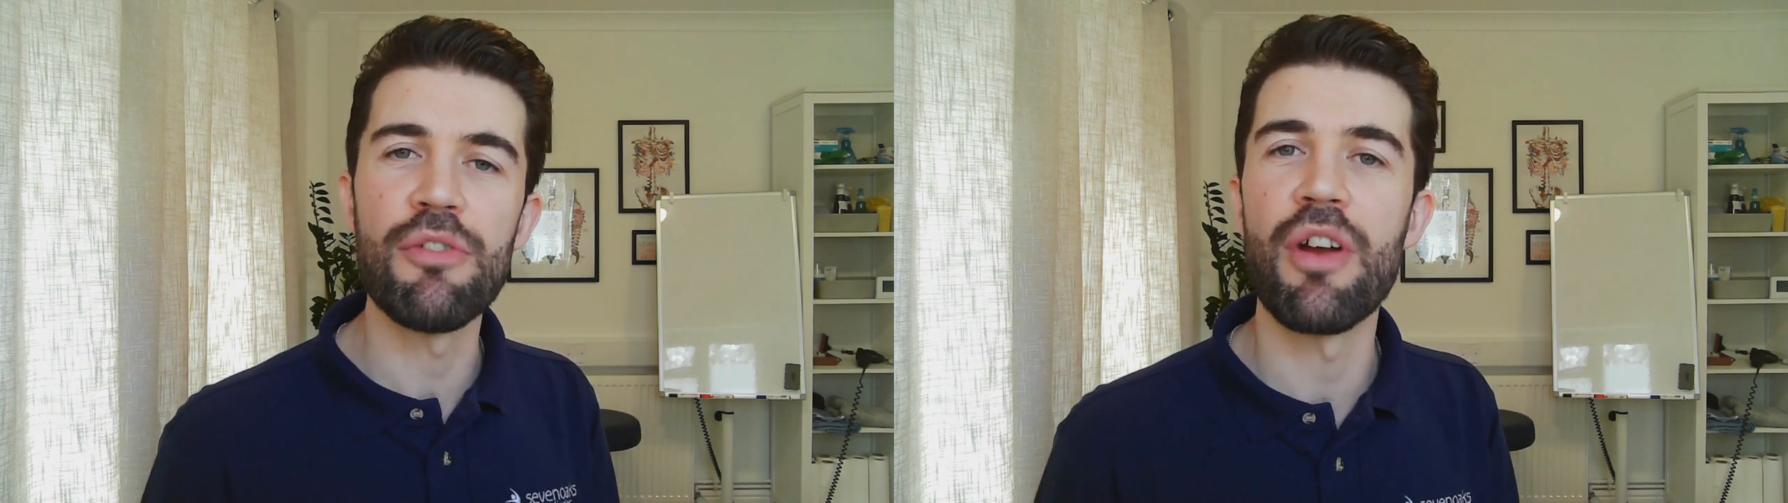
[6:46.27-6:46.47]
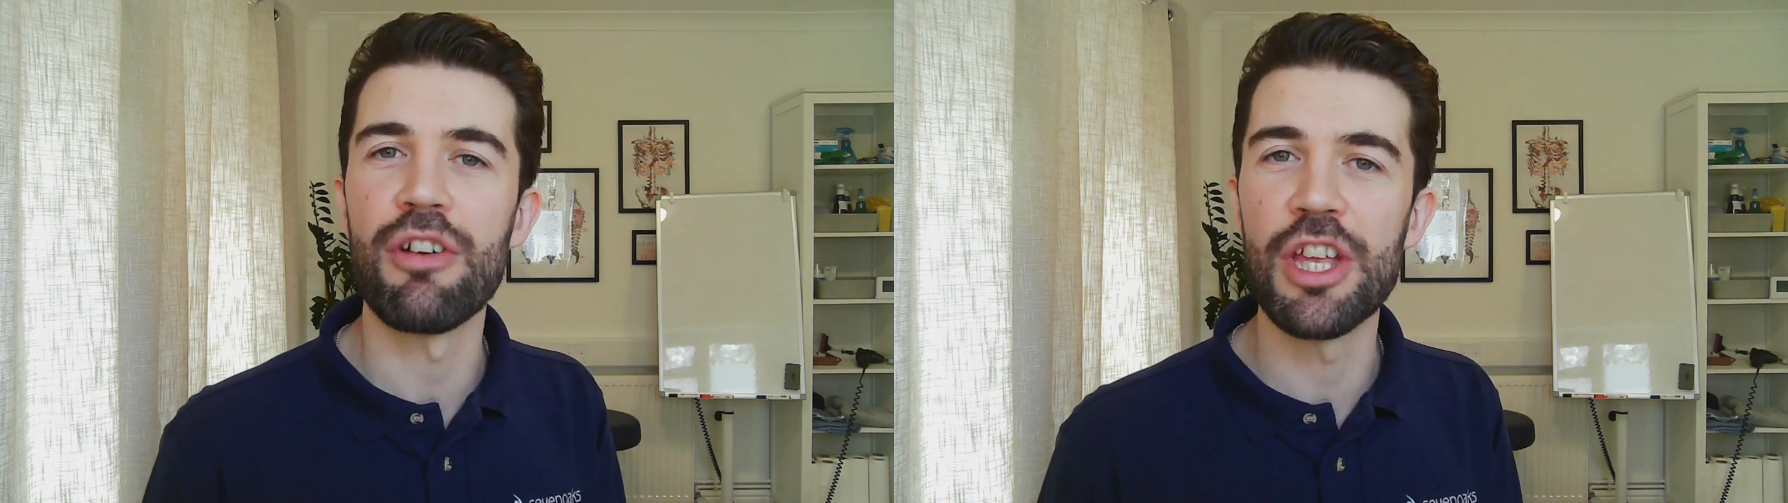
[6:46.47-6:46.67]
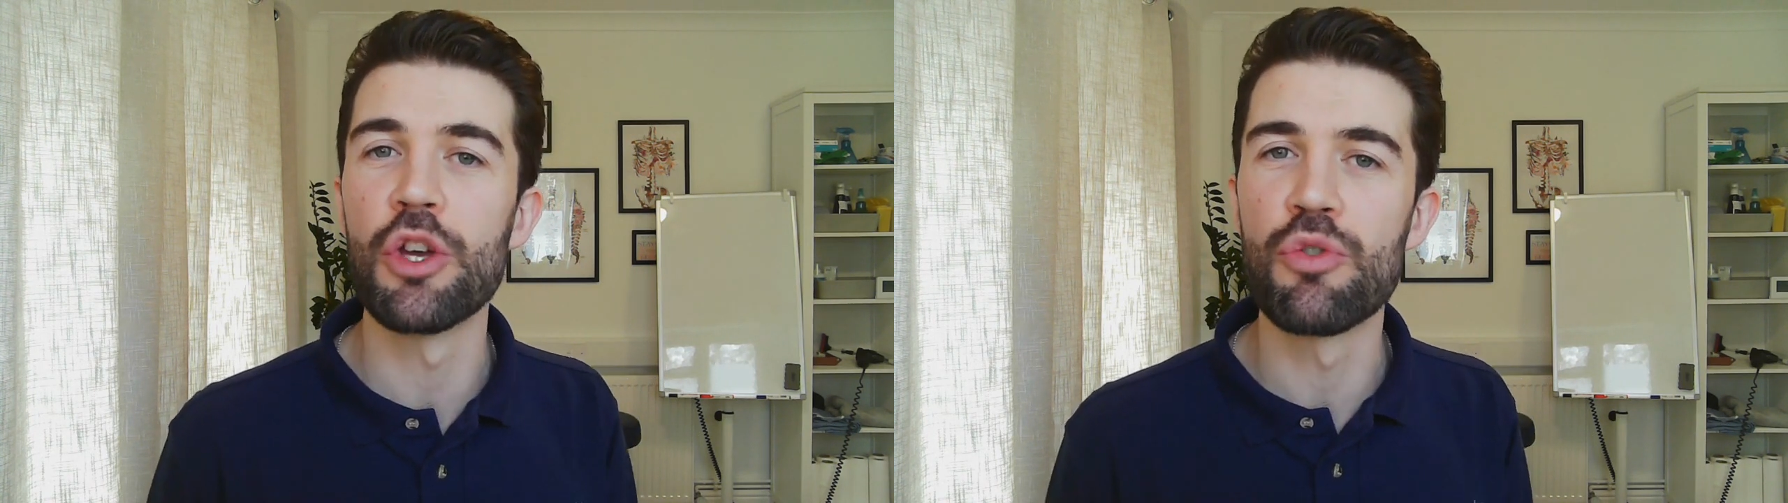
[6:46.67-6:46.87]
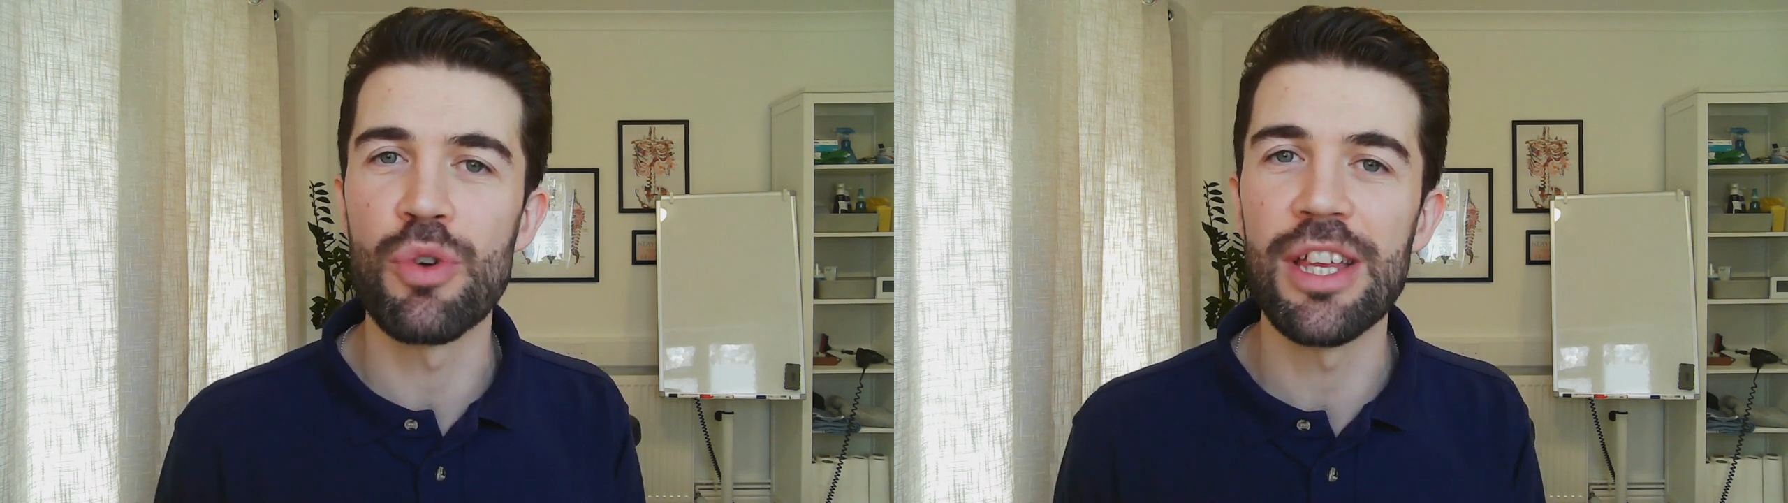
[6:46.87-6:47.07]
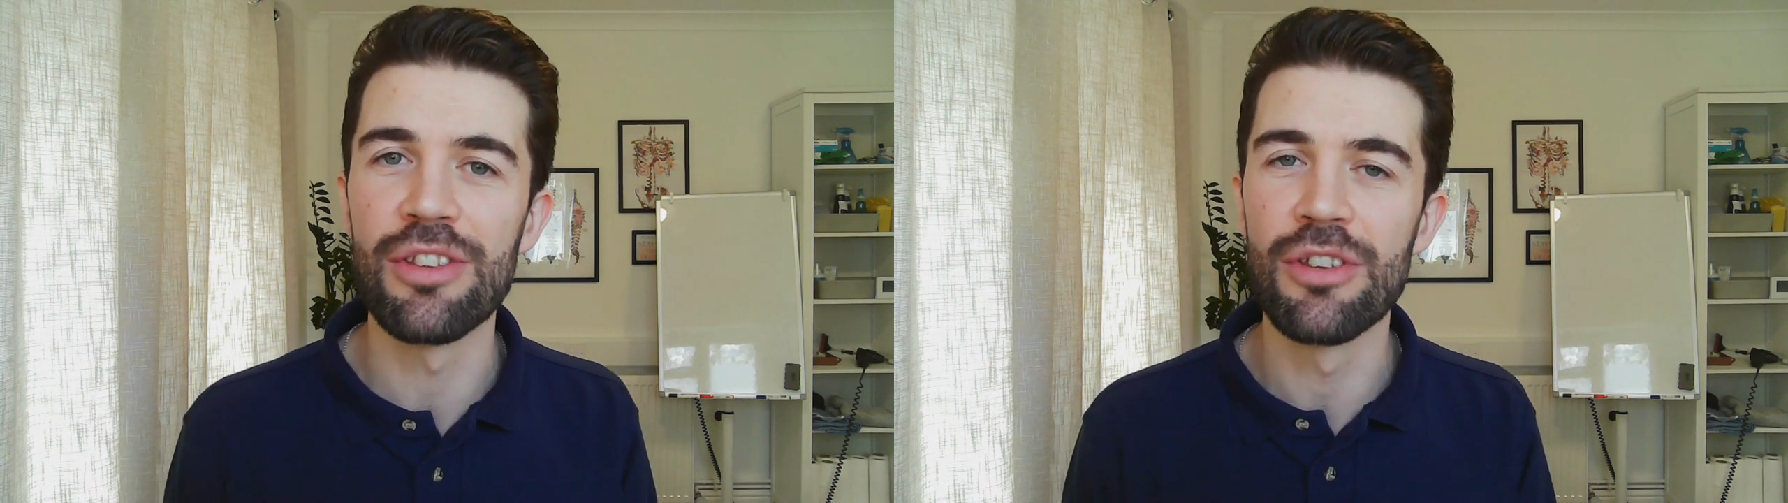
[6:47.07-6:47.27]
very good
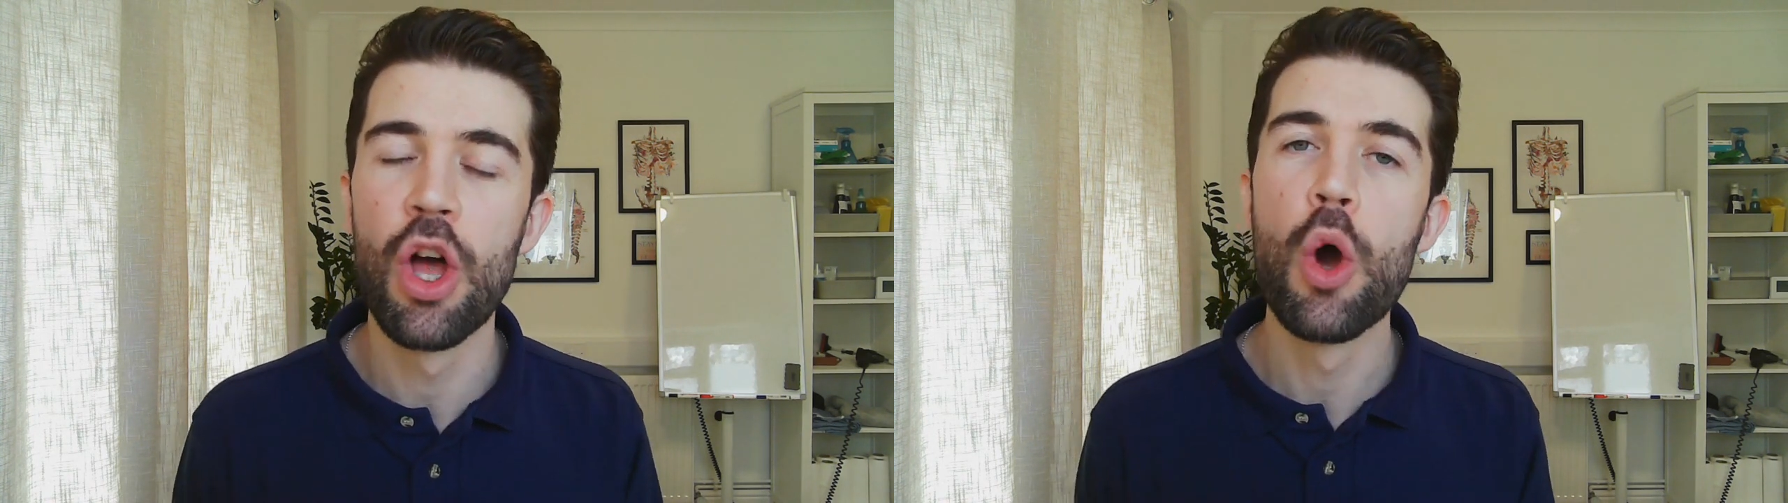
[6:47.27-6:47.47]
reason